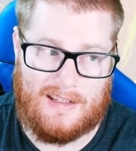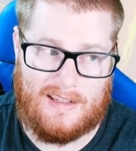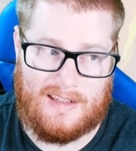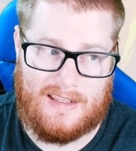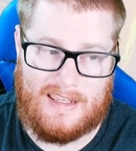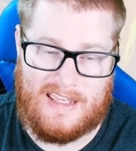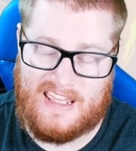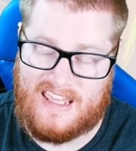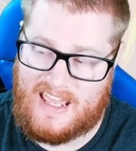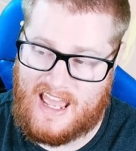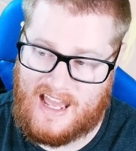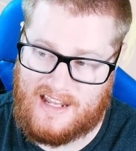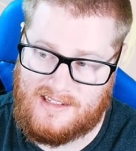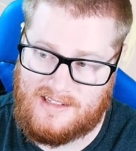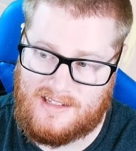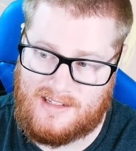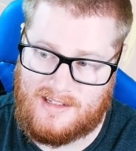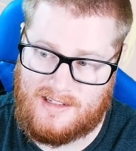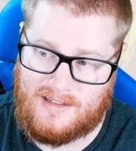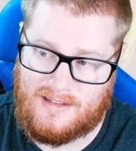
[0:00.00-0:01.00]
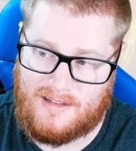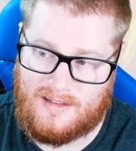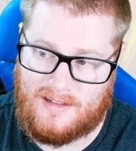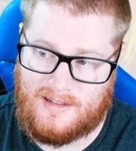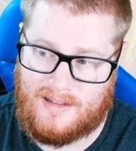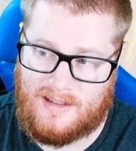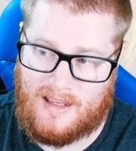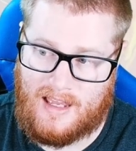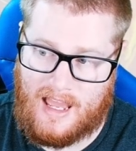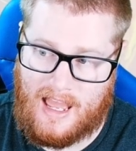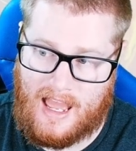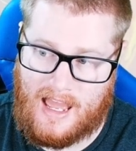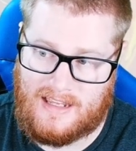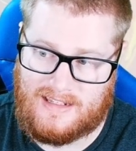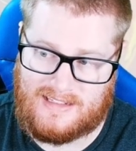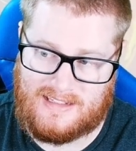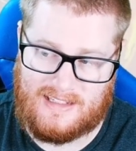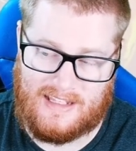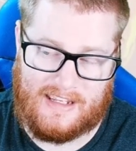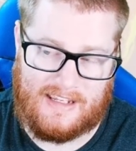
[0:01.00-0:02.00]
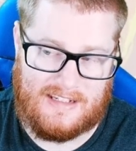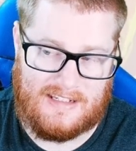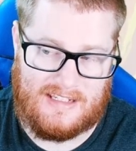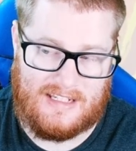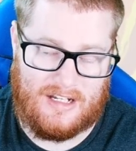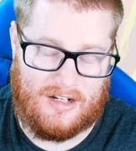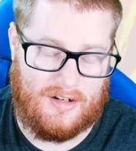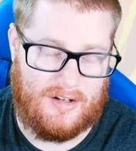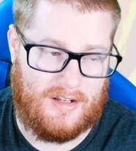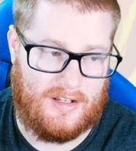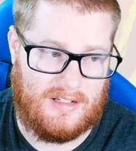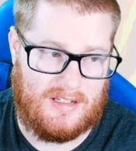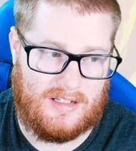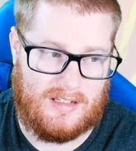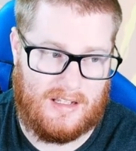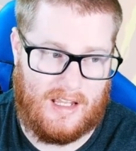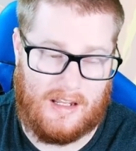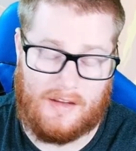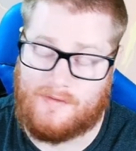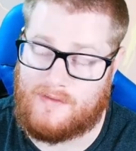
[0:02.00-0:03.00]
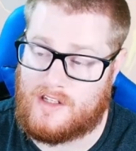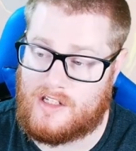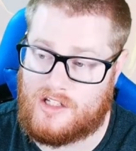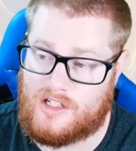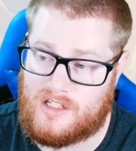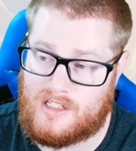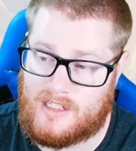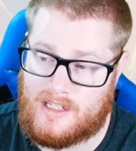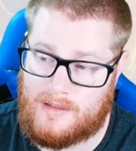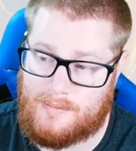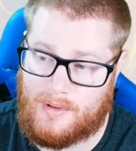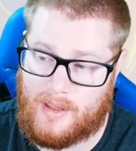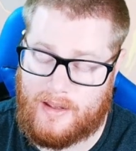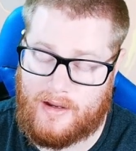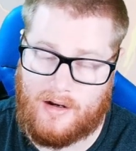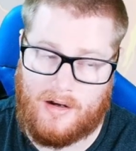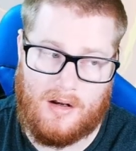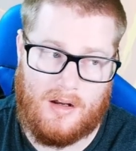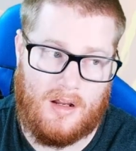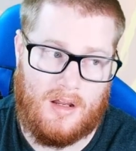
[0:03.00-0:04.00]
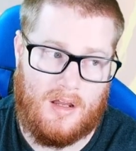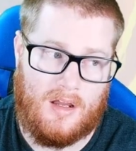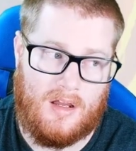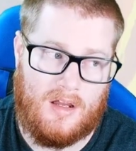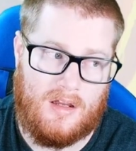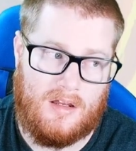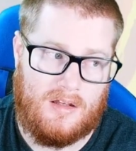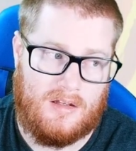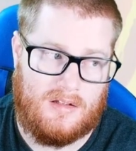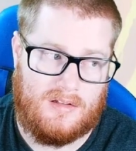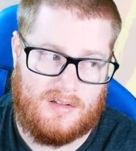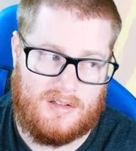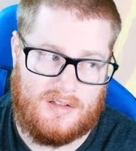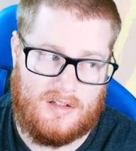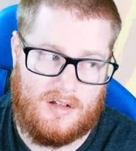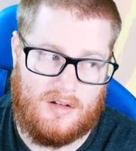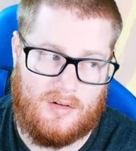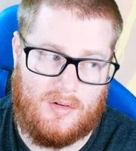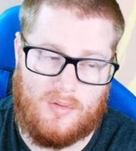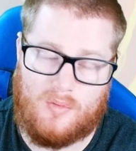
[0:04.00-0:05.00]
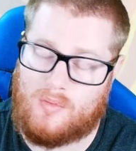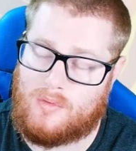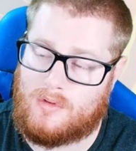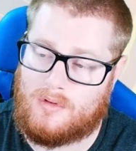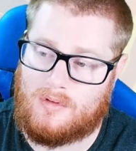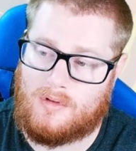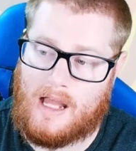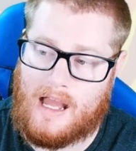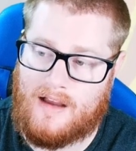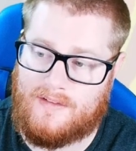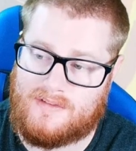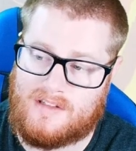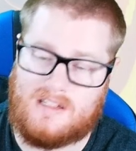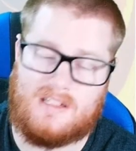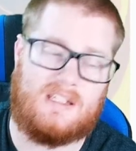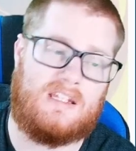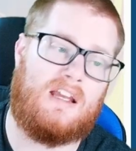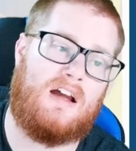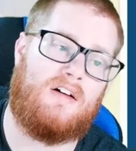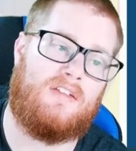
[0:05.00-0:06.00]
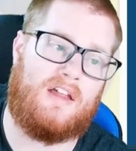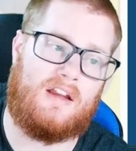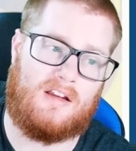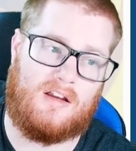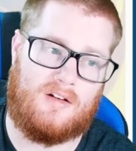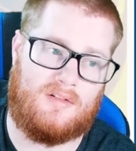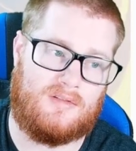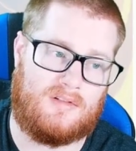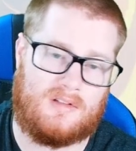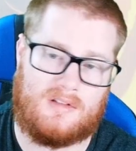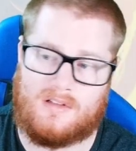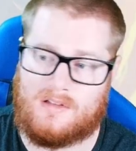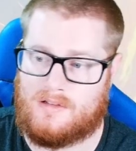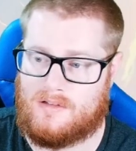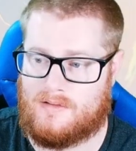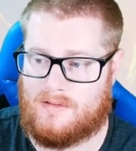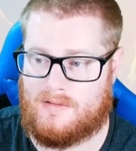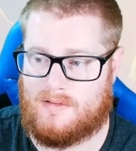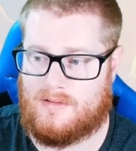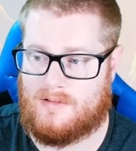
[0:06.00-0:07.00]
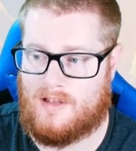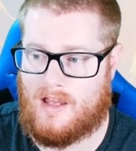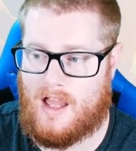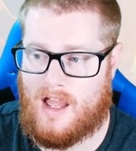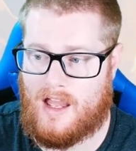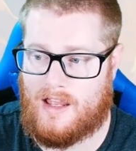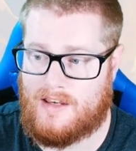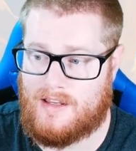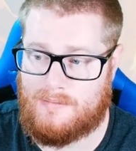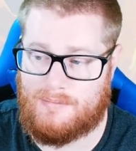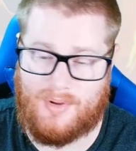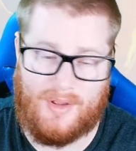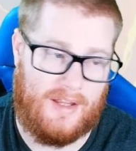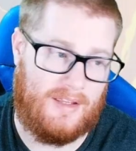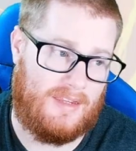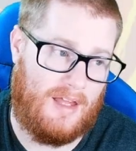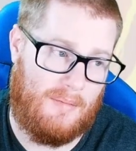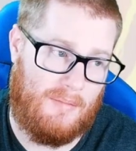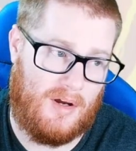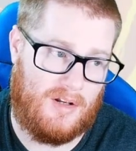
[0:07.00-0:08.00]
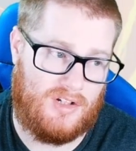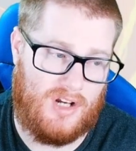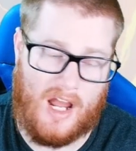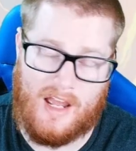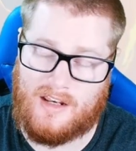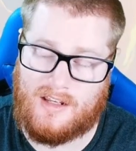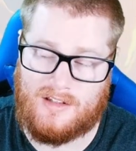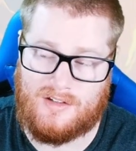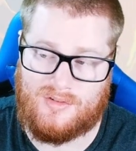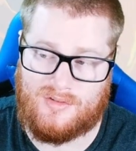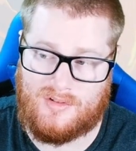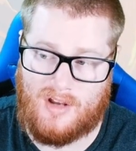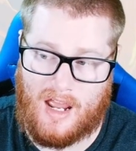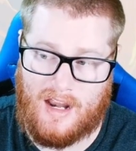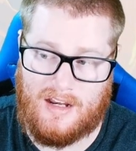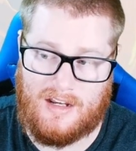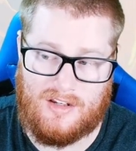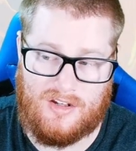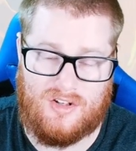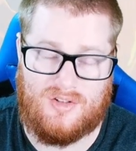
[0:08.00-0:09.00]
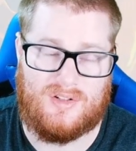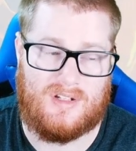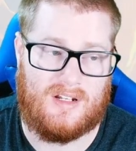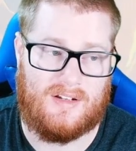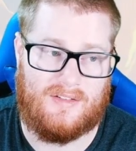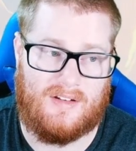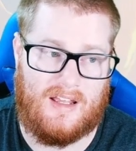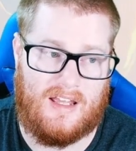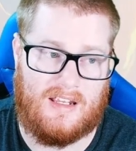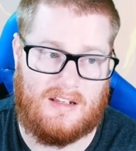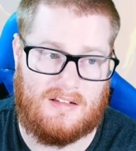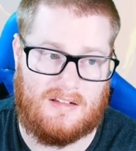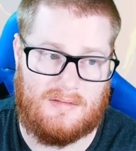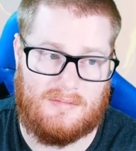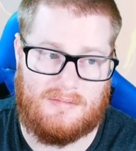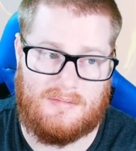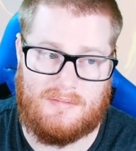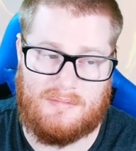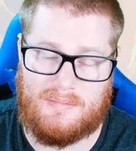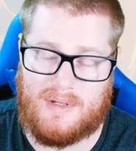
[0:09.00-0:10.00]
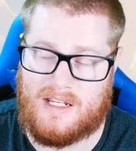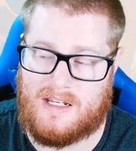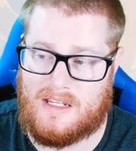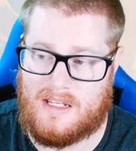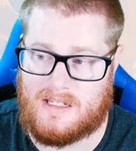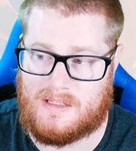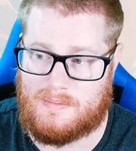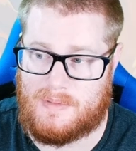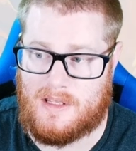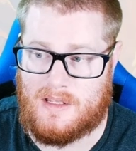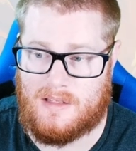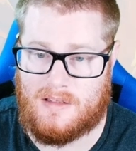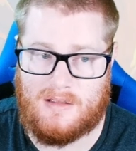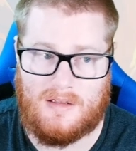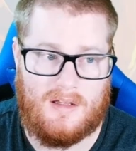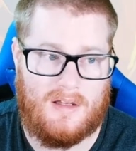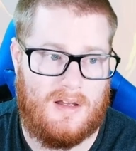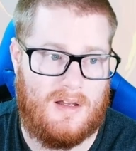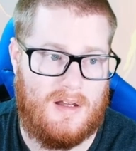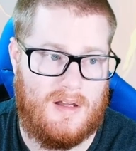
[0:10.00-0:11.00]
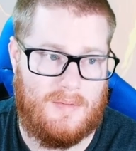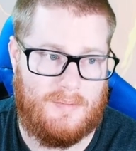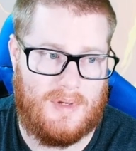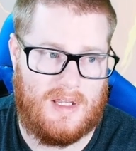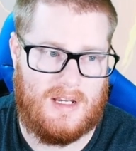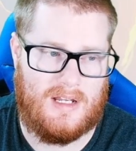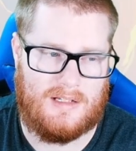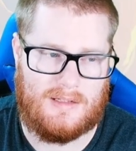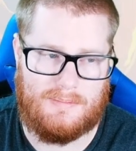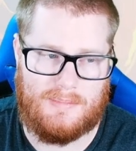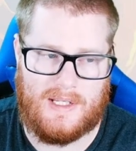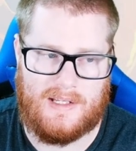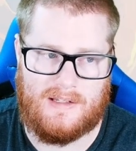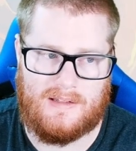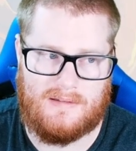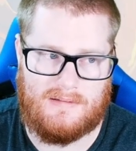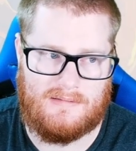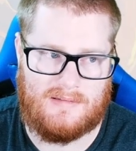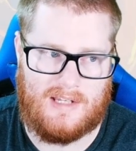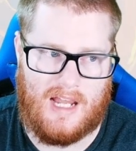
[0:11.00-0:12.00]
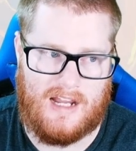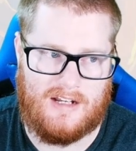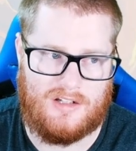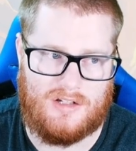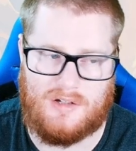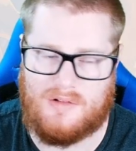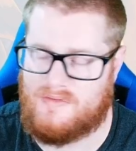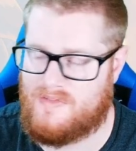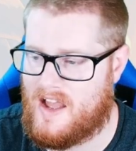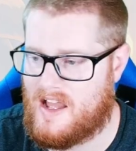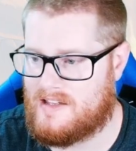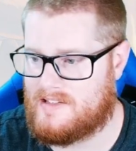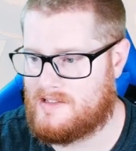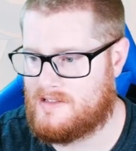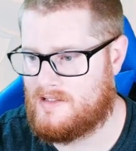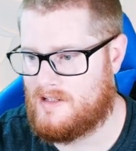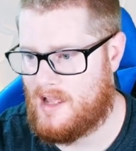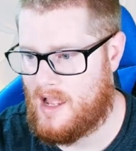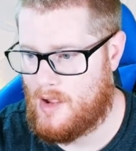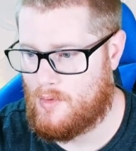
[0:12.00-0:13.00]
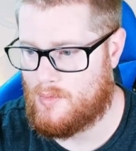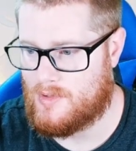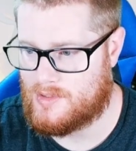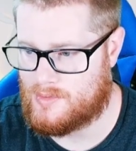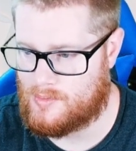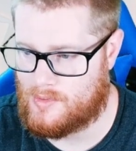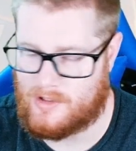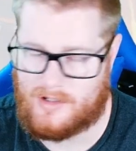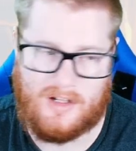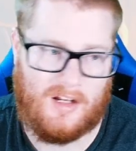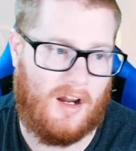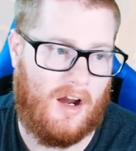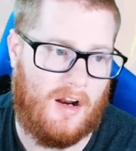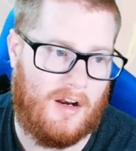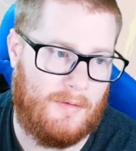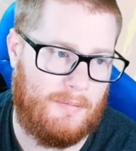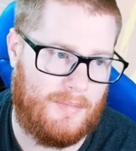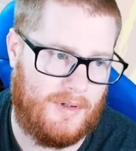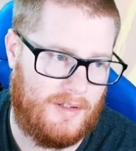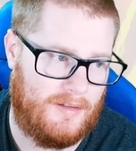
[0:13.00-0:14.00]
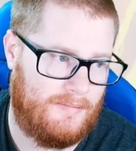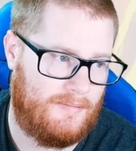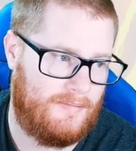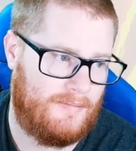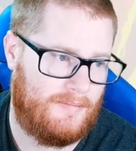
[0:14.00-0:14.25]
yet as like a serious like VGC player. So we'll have to see how that goes. I didn't play it that much. I didn't use it in BDSP. BDSP died too fast. I was working on it, but